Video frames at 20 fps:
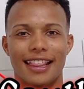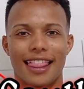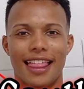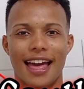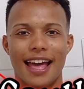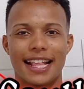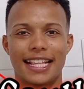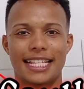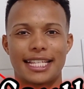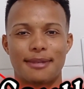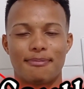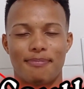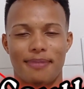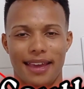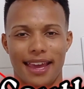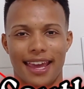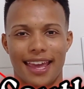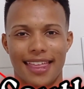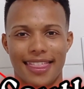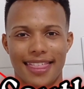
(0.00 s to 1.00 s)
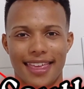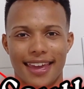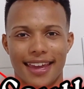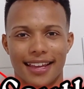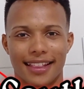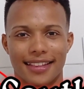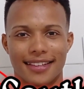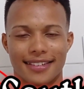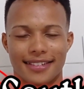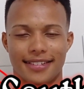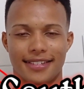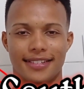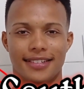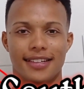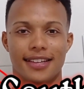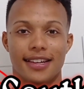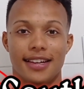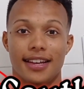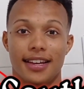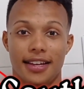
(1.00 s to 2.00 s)
let's speak in English.
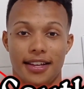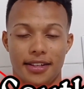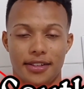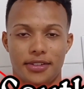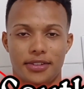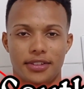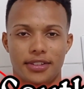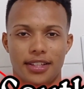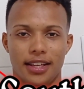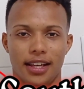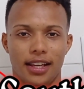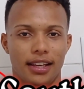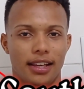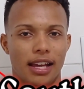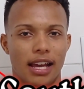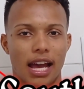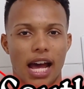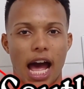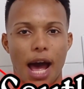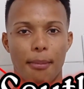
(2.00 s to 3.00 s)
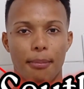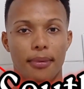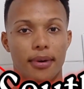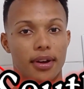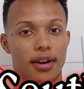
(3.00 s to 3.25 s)
And today I'm